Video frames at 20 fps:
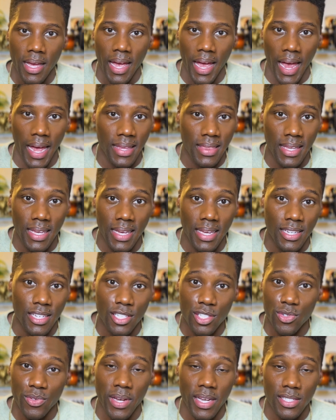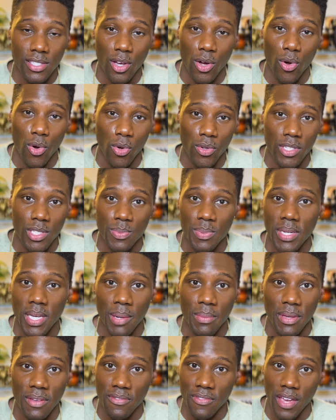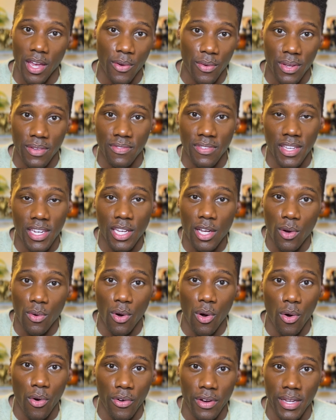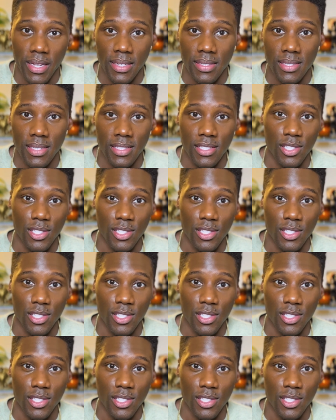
And the industry as a whole is becoming very video oriented.